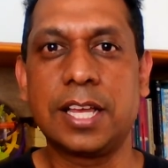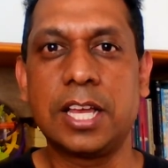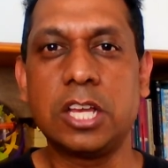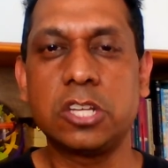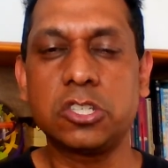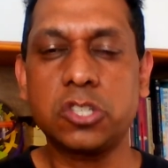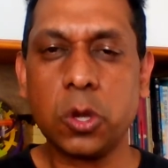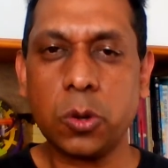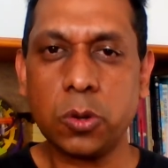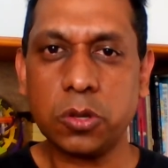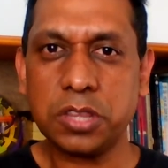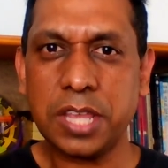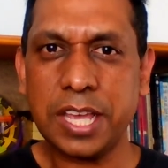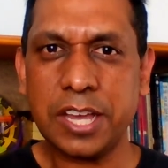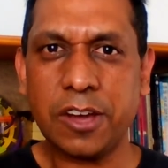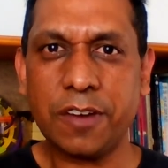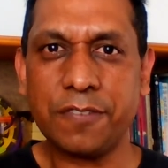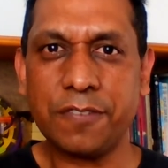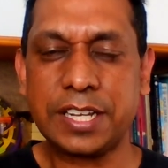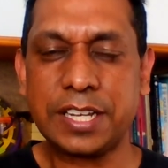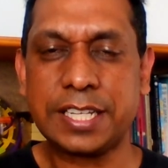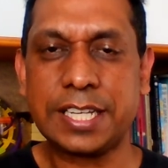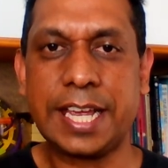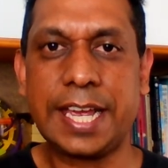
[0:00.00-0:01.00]
So think of
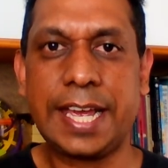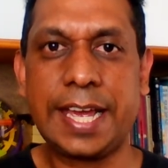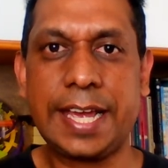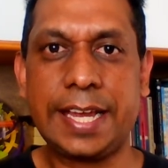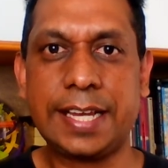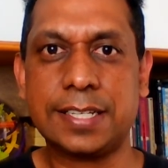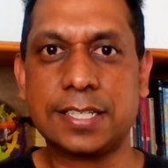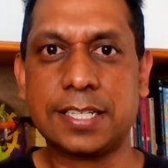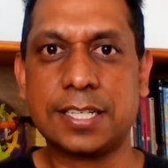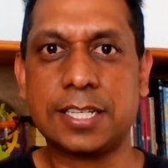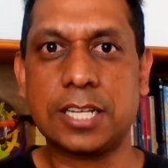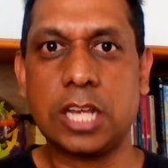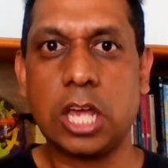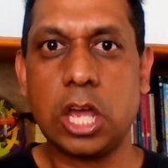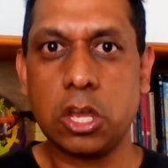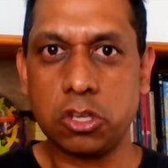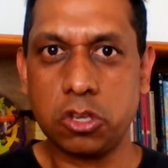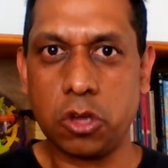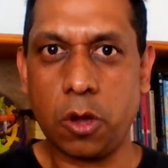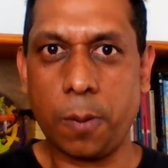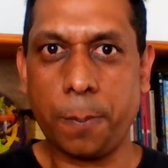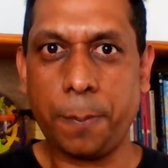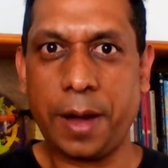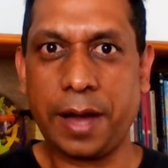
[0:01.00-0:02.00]
it as
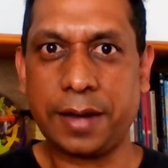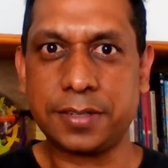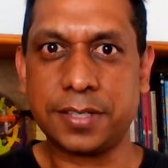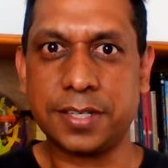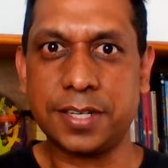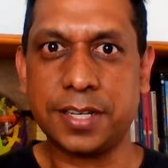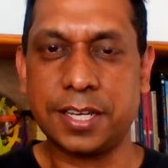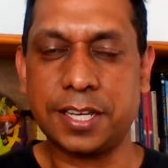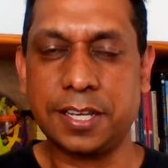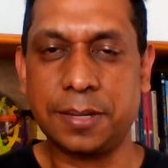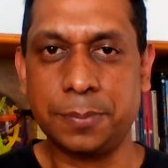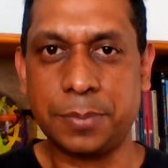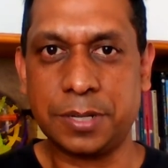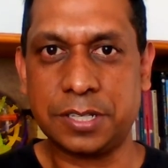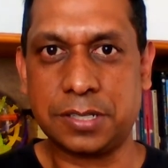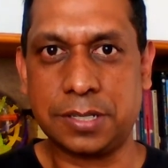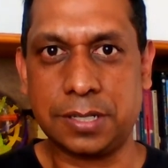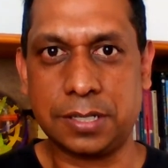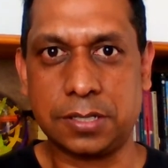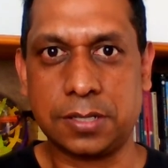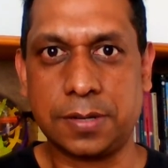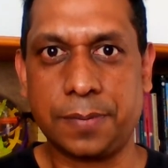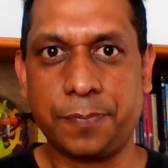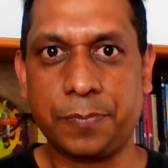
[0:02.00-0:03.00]
your partner in
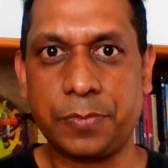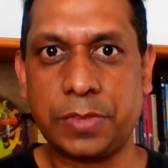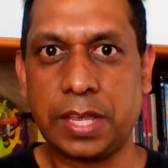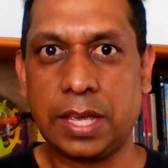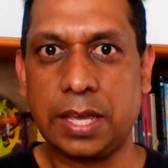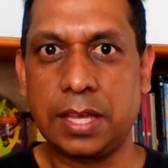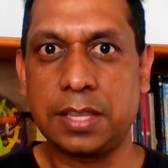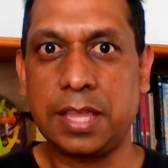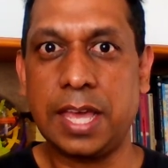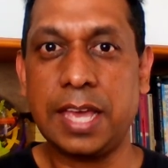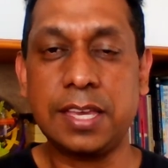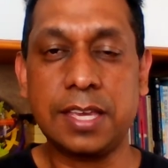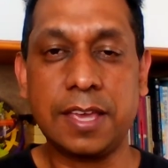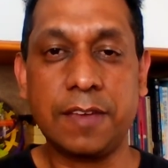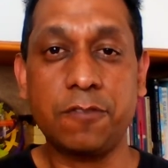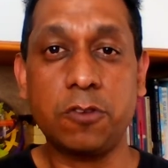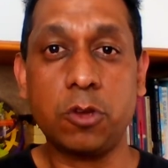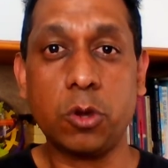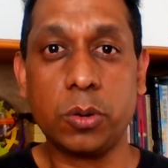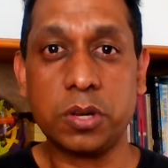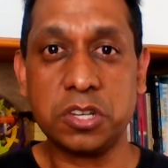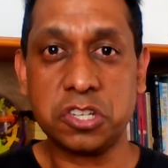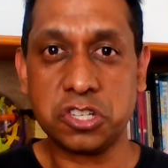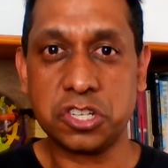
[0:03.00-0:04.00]
business. They give
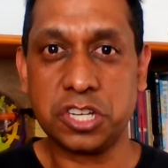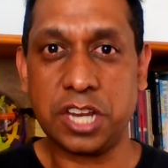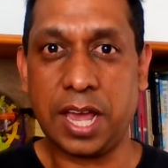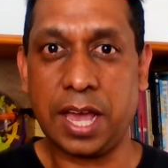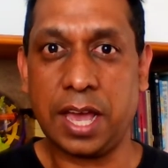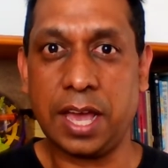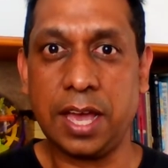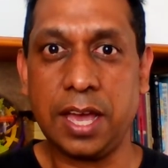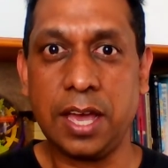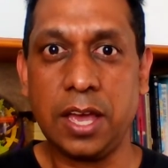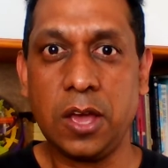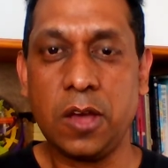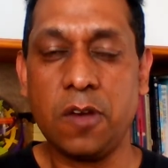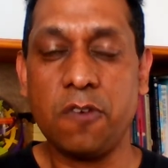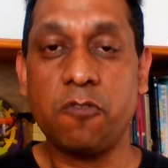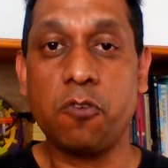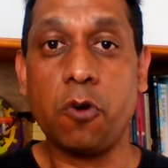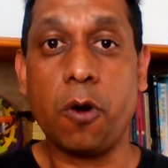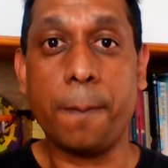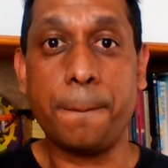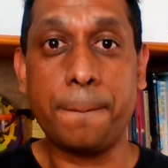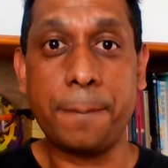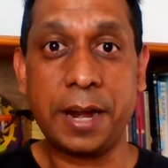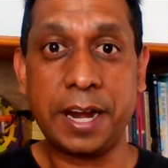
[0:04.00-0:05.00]
you a share
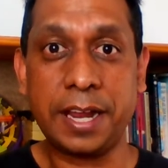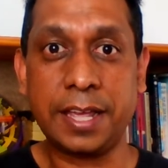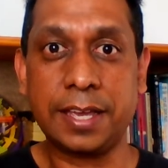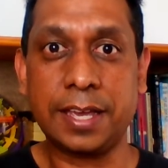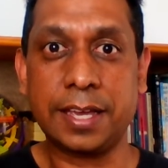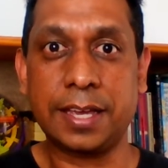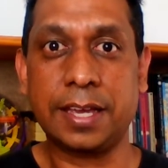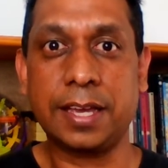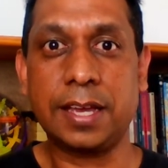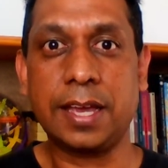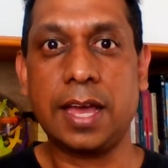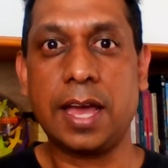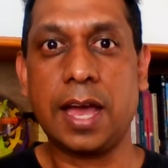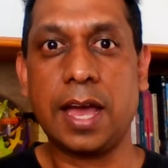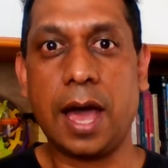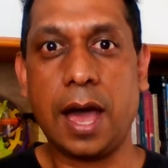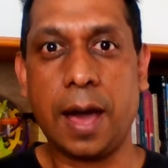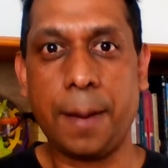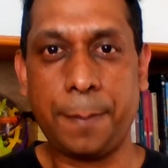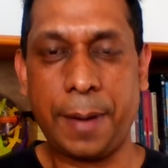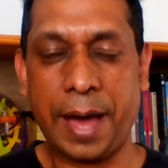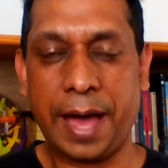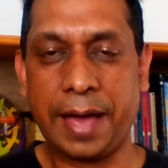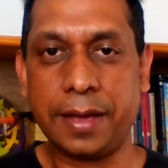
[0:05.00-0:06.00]
for bringing a
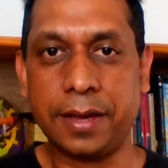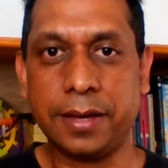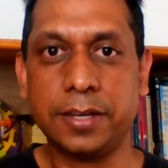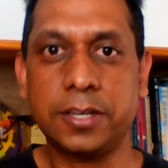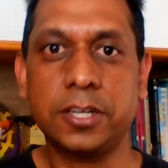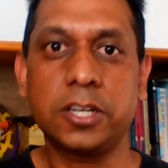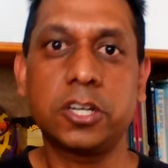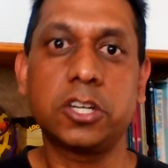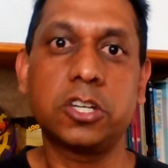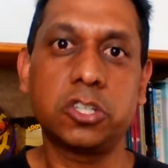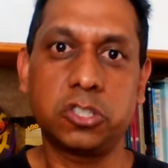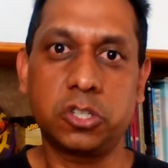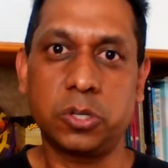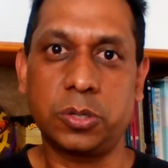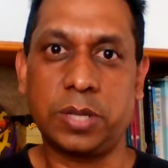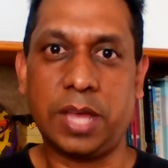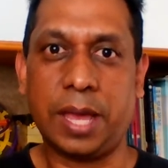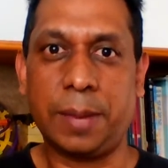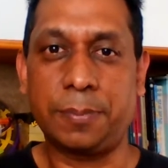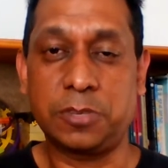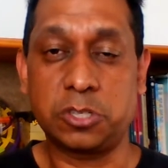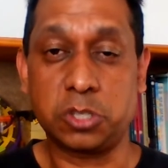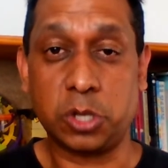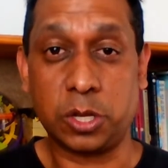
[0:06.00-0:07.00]
buyer to
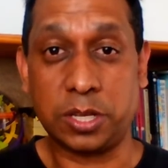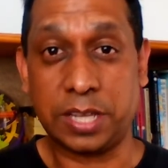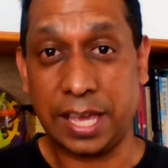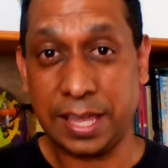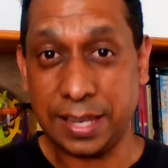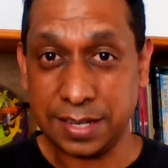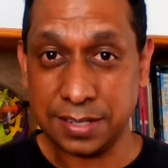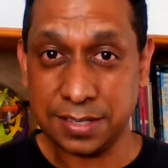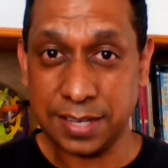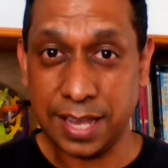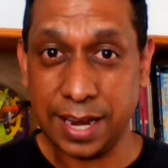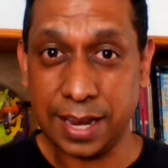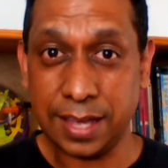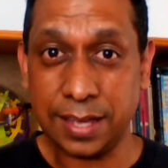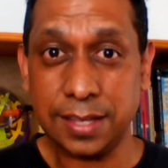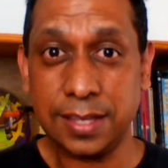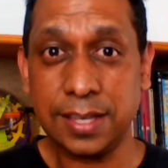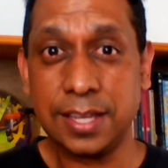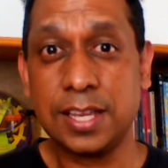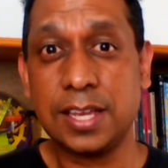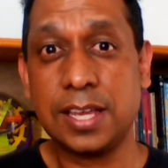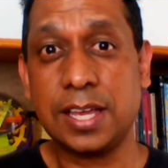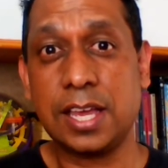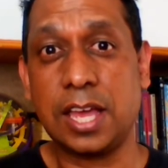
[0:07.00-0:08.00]
them. So they're the seller
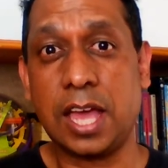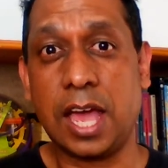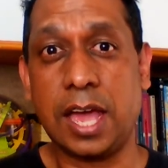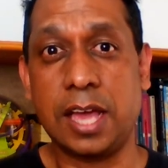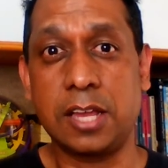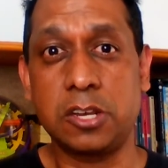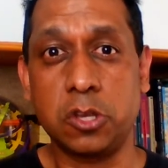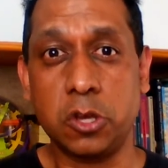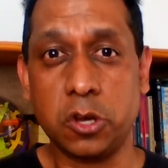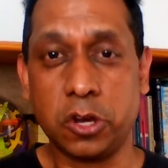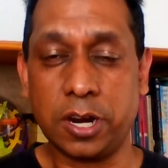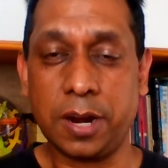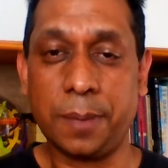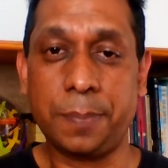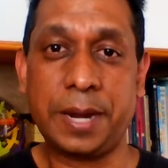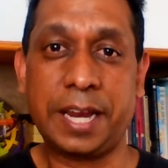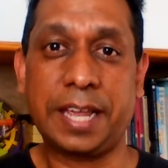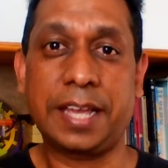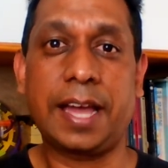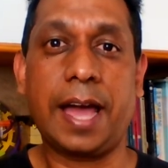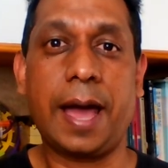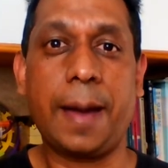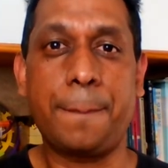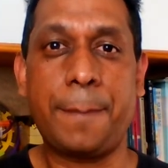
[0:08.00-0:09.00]
and you're going to
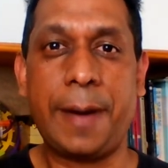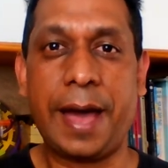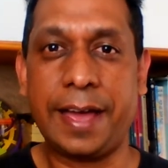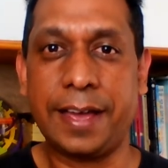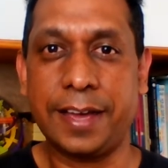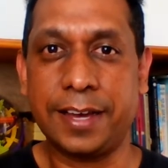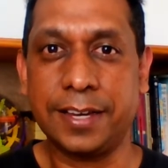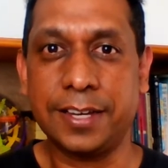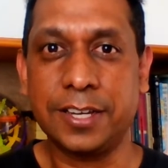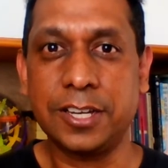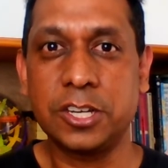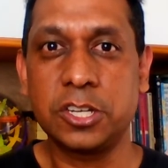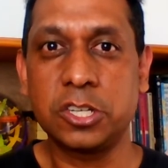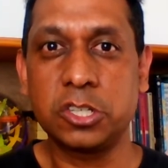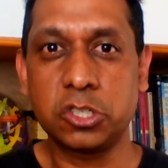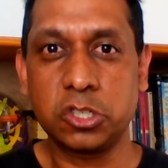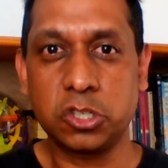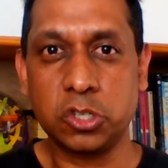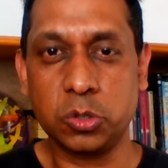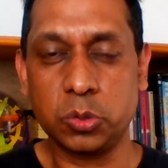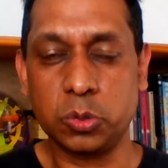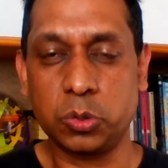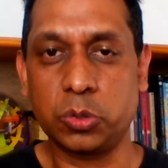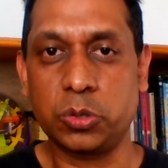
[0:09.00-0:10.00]
bring a buyer
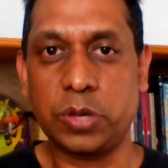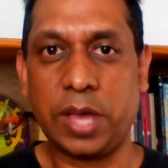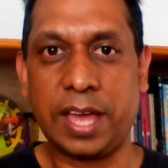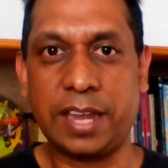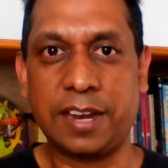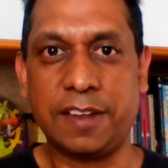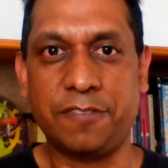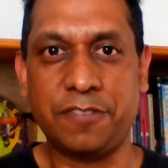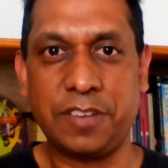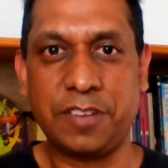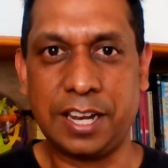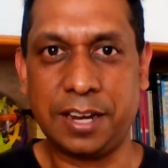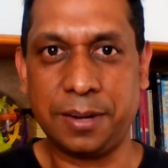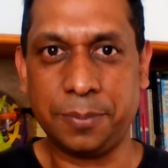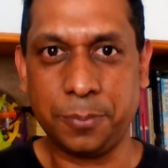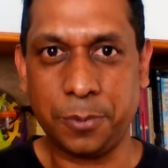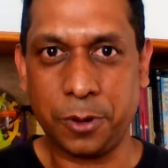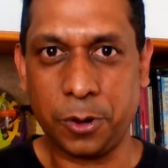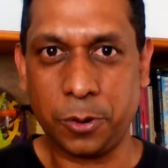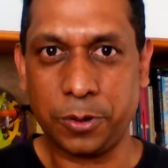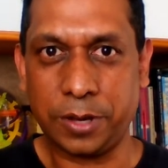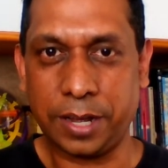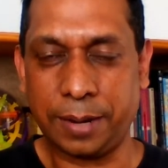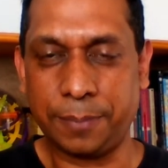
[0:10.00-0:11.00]
to an affiliate
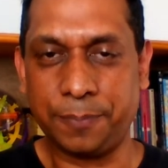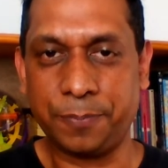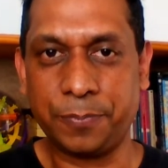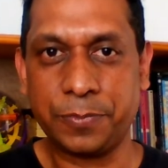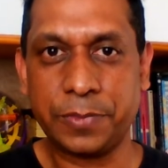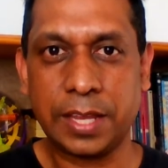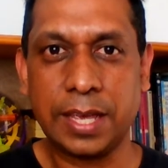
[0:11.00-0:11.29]
program.